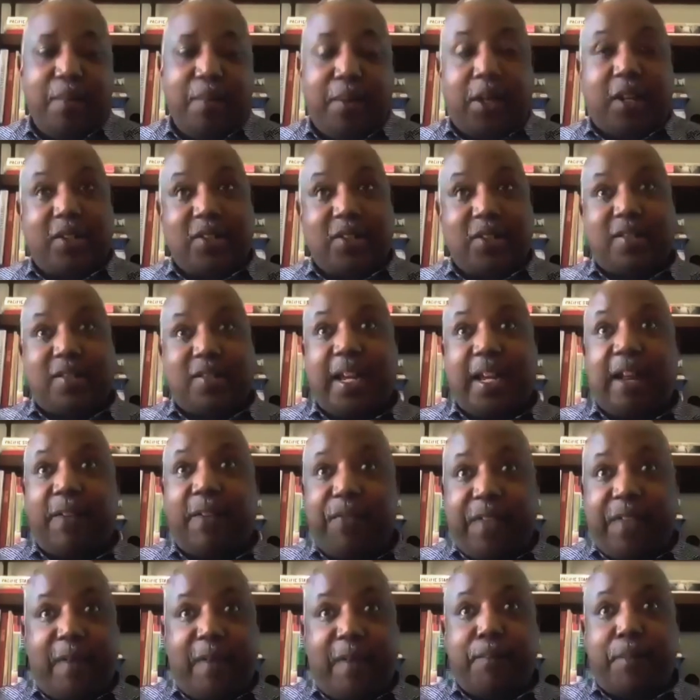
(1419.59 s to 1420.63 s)
Because it's like,
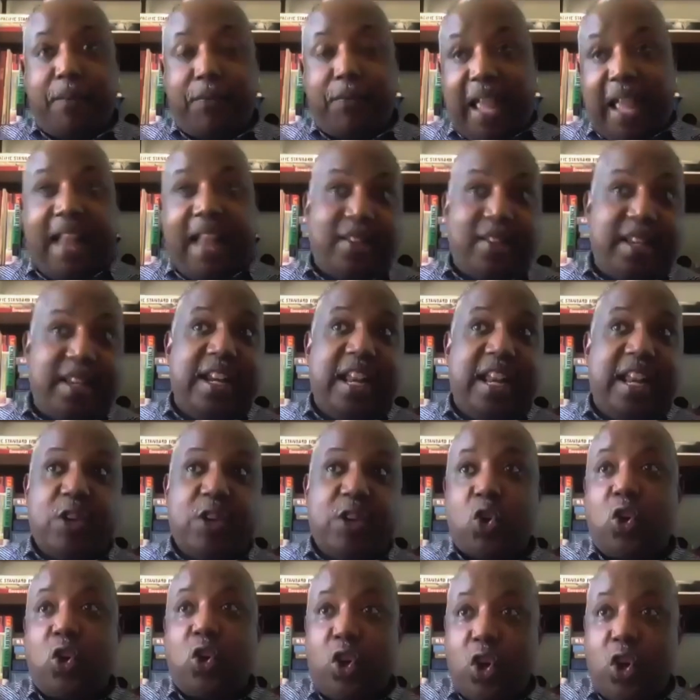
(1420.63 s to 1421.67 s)
if that
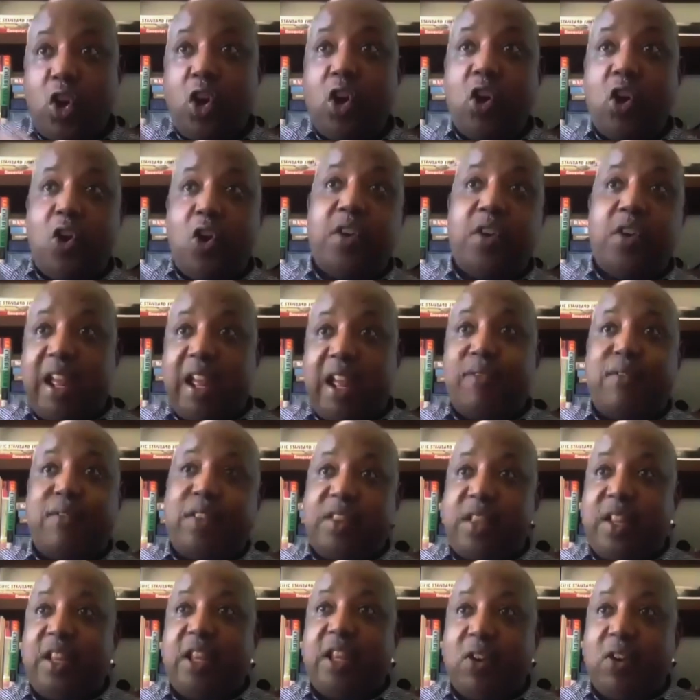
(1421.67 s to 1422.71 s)
teenager learned
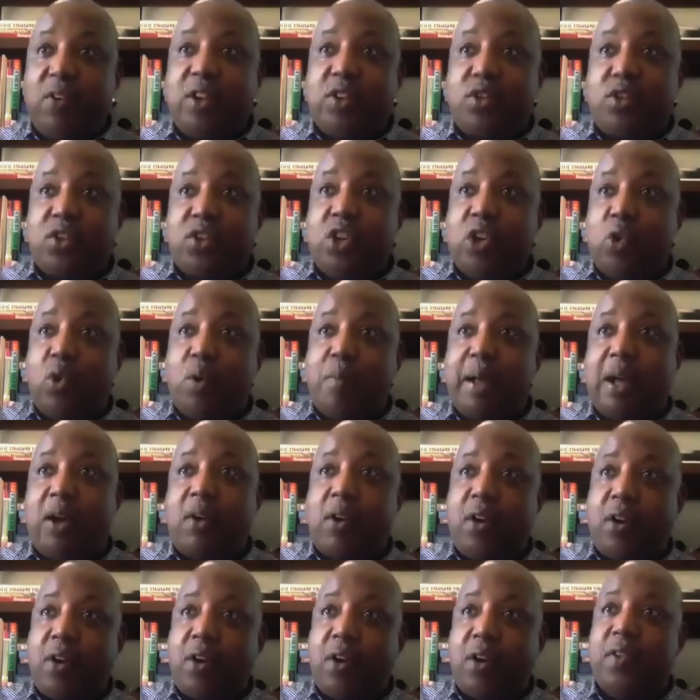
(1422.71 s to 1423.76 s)
everything there is to know
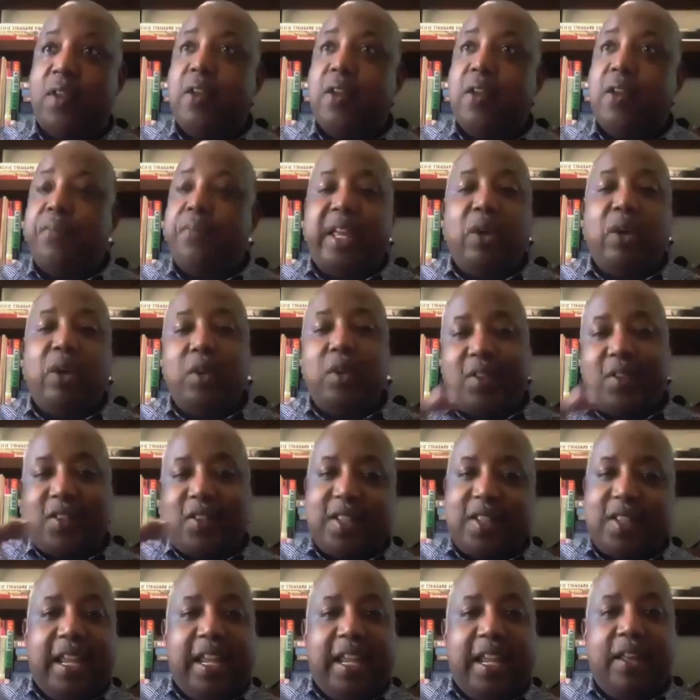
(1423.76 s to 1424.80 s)
about Earth, they would
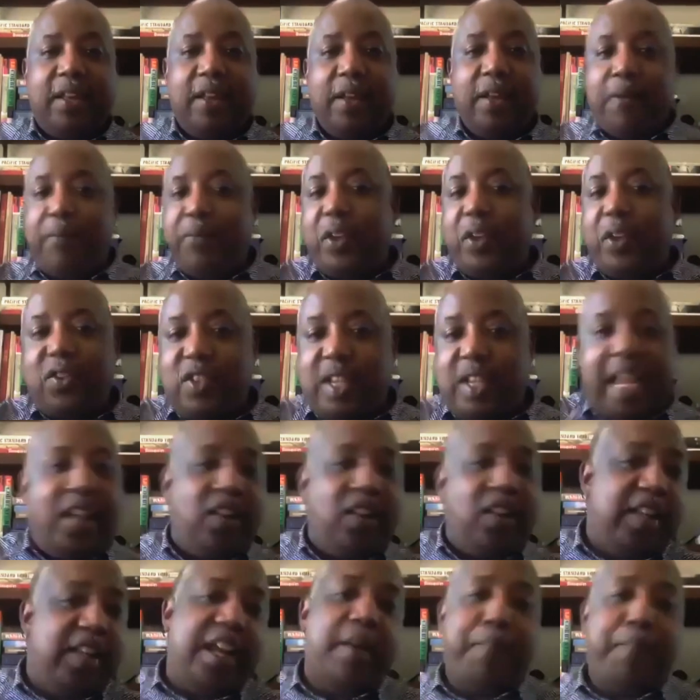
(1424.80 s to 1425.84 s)
see the
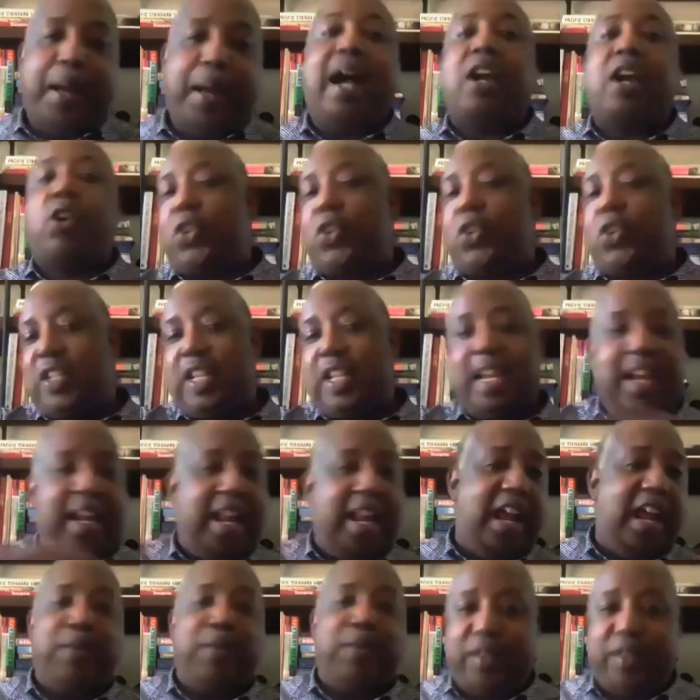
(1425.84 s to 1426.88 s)
daily hypocrisy in
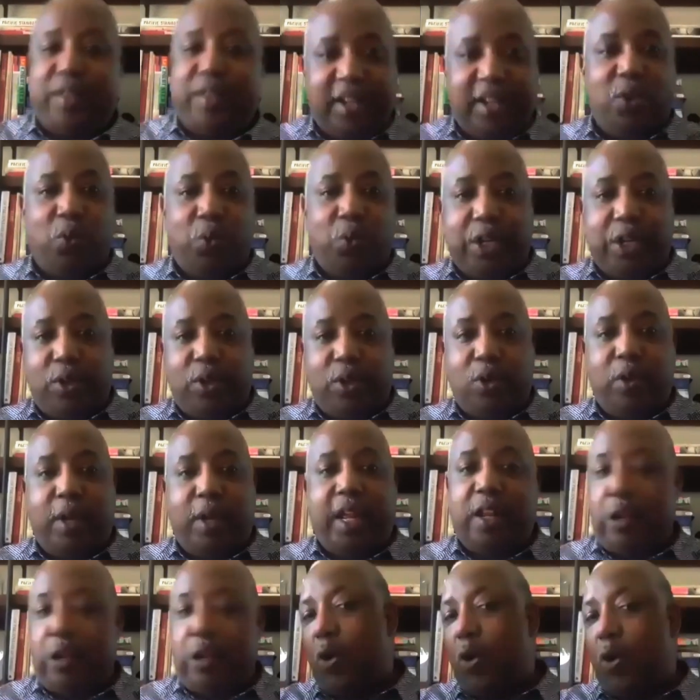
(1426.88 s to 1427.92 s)
everything that we do
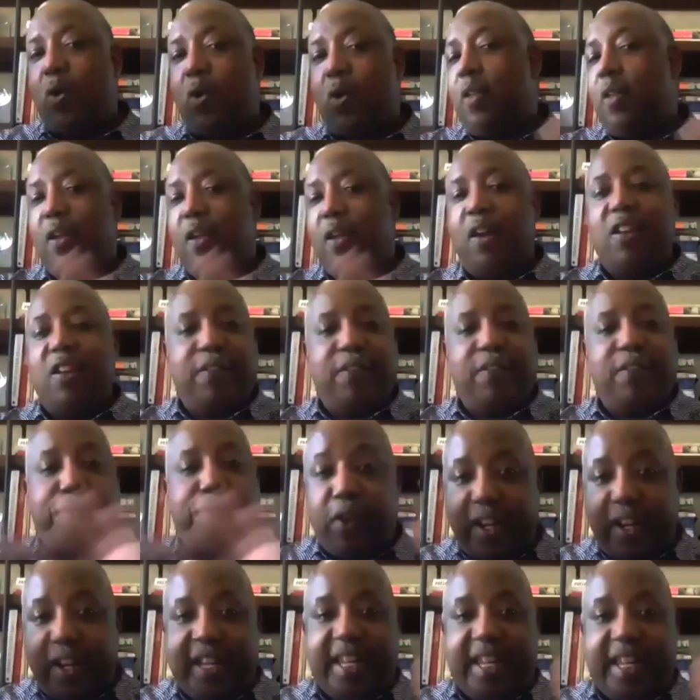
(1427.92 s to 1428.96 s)
and go,
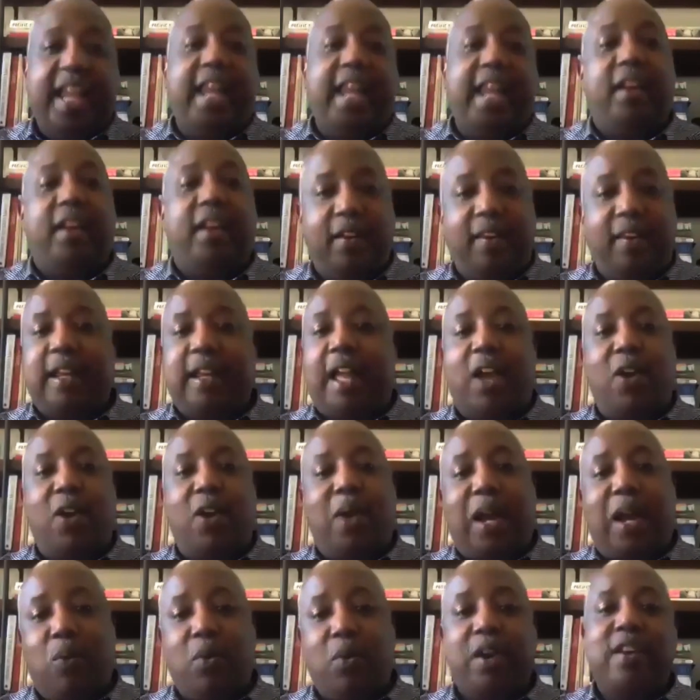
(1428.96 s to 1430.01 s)
forget it. Like,
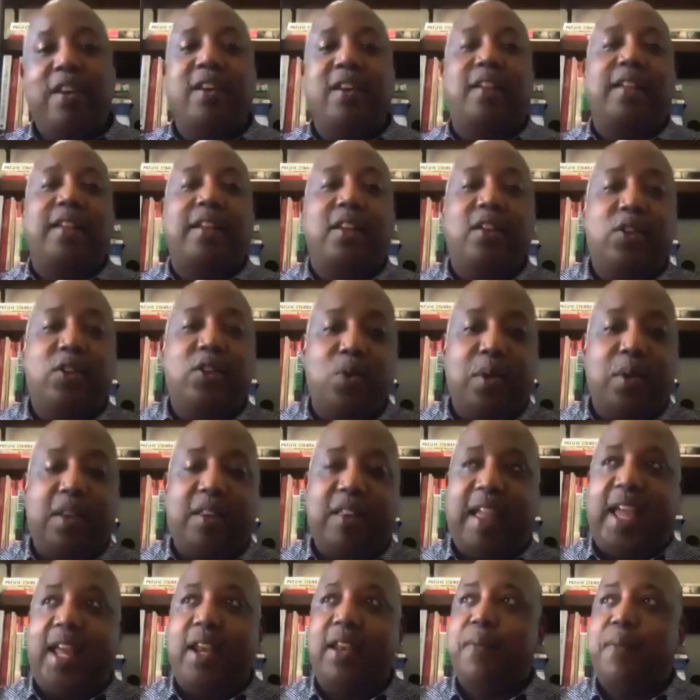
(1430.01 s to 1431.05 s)
I want nothing to do with
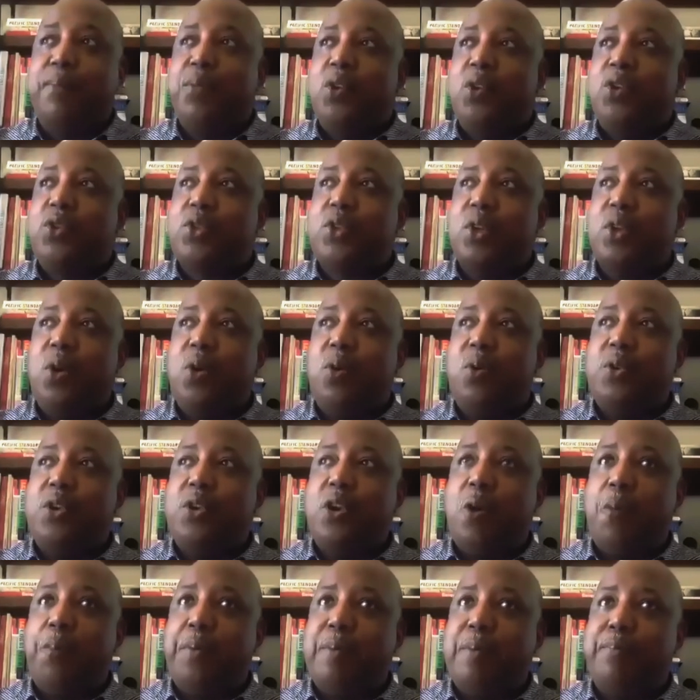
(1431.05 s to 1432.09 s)
that. So, you
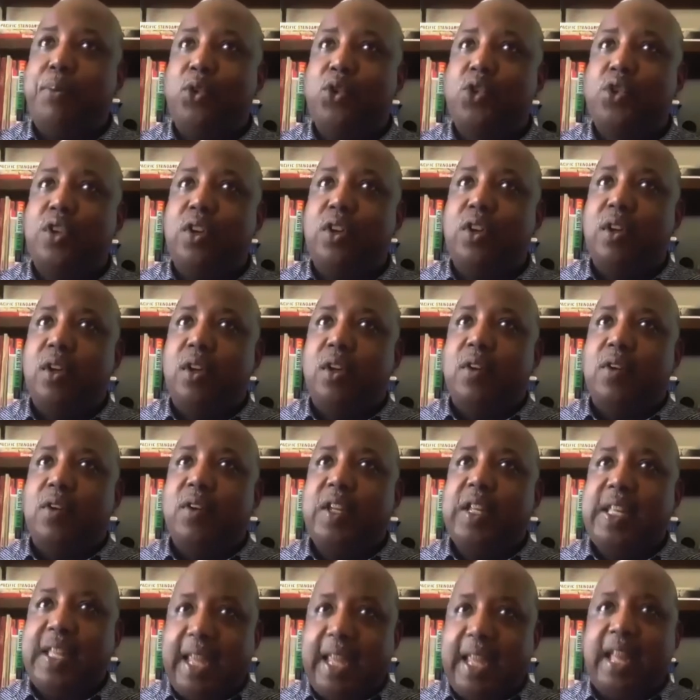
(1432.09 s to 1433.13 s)
know, people should
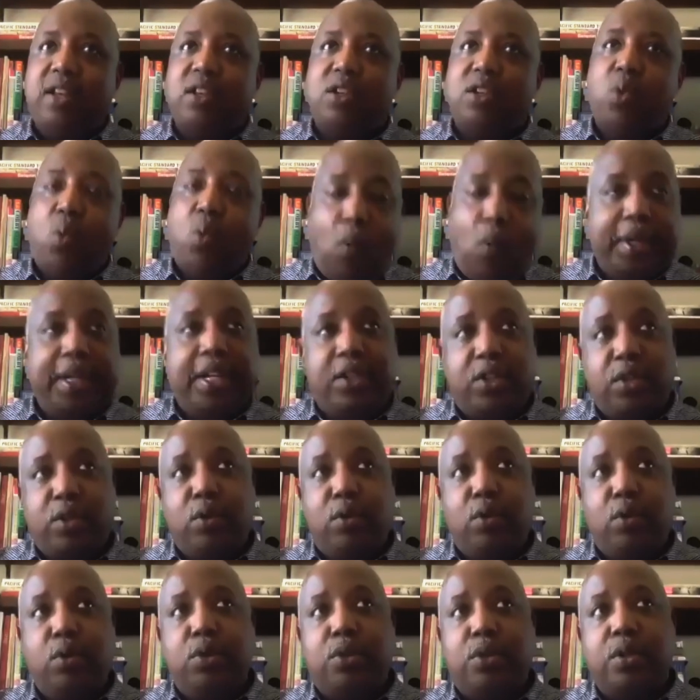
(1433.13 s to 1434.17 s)
get
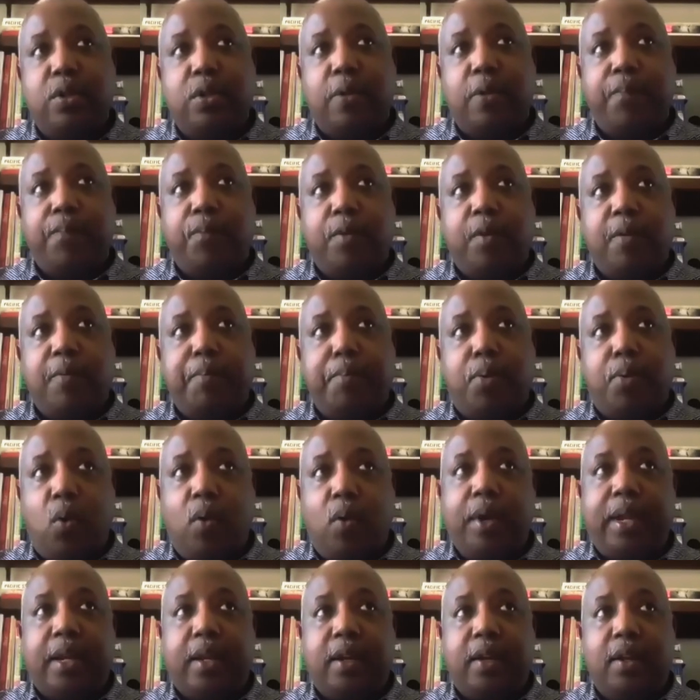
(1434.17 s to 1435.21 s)
22's
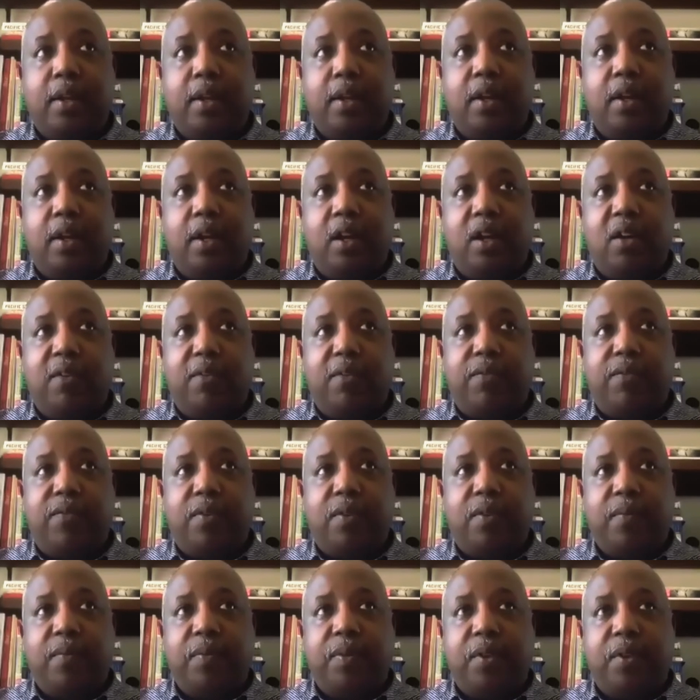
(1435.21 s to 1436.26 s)
point of
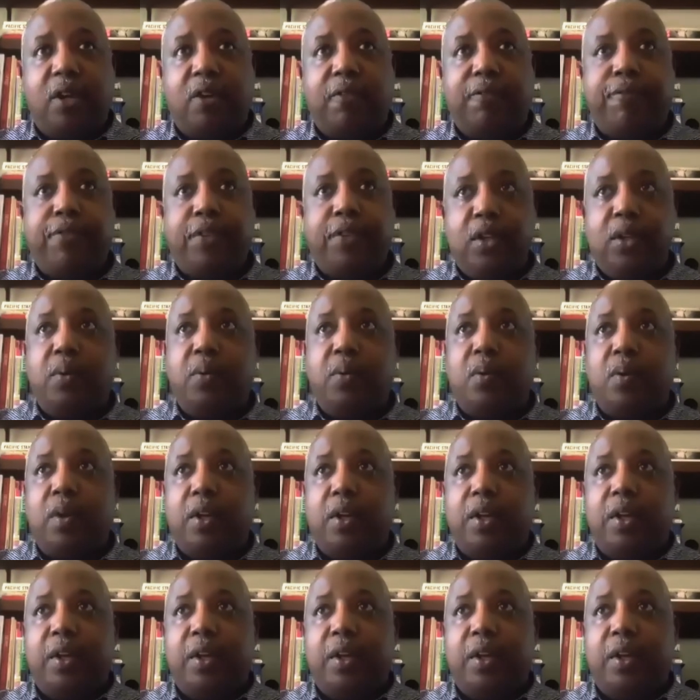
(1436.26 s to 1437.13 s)
view.